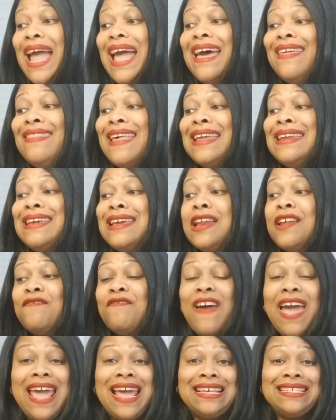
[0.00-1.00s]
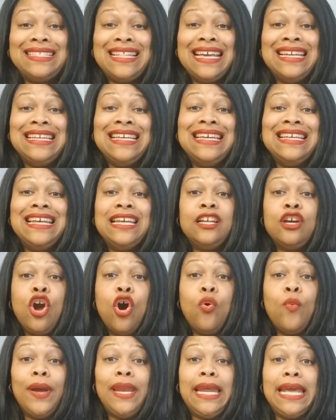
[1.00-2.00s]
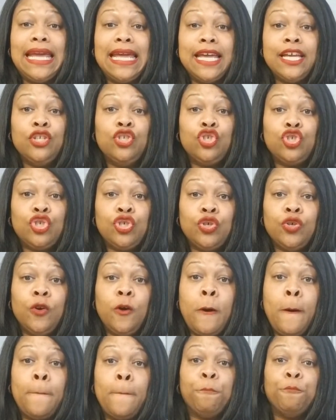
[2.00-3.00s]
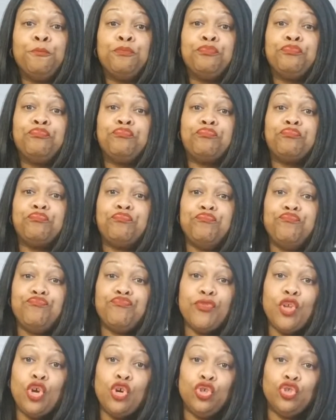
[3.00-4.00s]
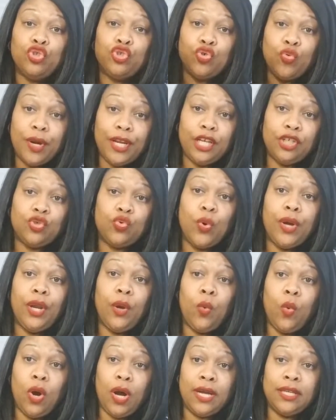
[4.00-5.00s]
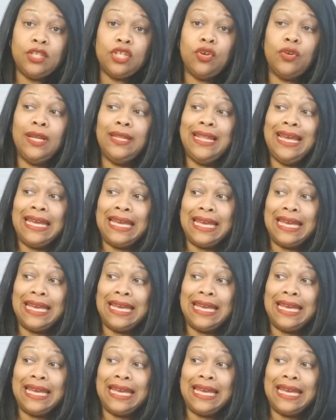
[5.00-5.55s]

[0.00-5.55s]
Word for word: And they need it fast. They need it going into 2021 so that they